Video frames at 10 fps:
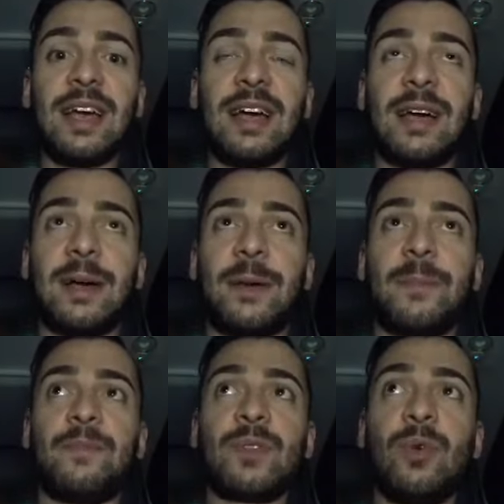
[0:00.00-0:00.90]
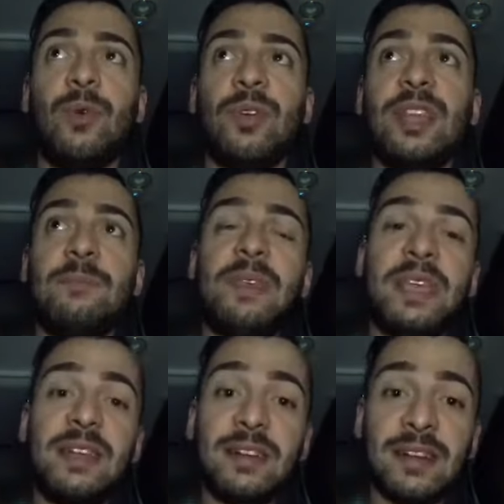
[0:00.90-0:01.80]
Or that
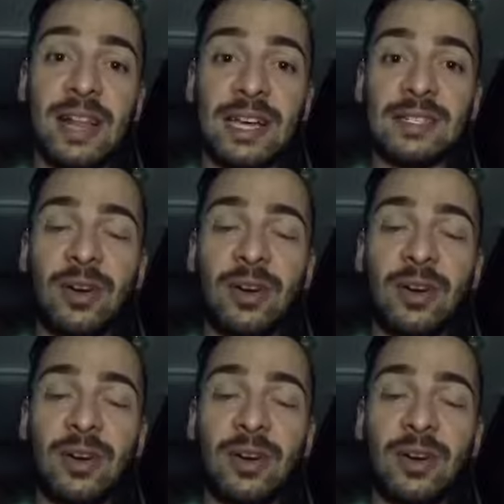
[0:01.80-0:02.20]
beginner class.